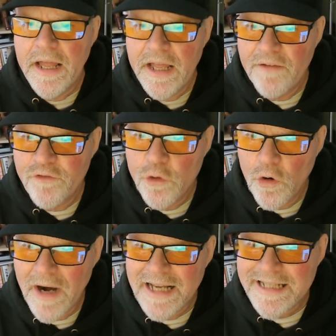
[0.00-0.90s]
If
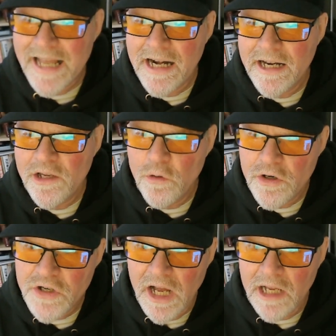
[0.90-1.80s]
your identity, your
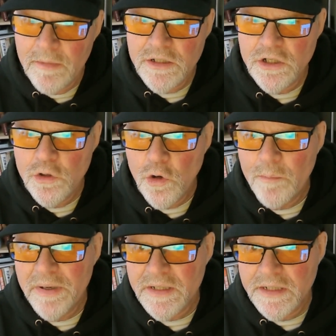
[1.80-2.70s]
documents, and your
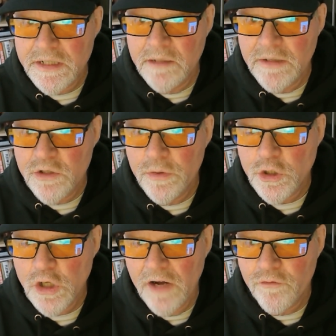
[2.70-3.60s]
business can be
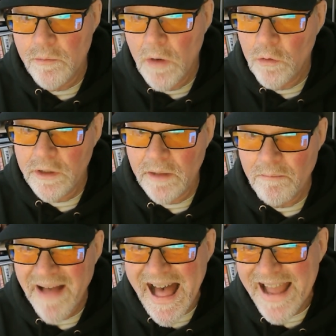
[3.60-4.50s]
switched off remotely
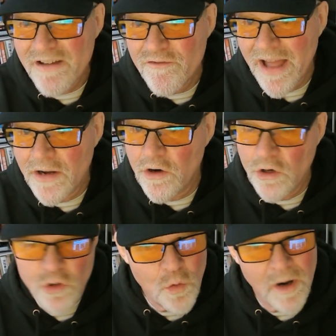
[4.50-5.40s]
by a vendor,
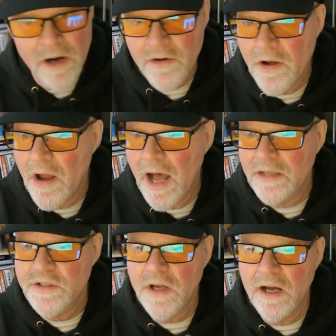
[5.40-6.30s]
you are
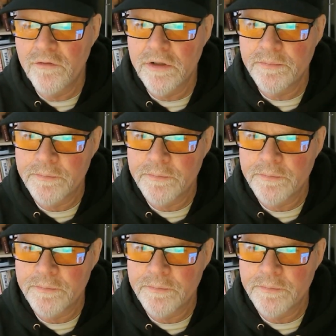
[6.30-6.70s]
not sovereign.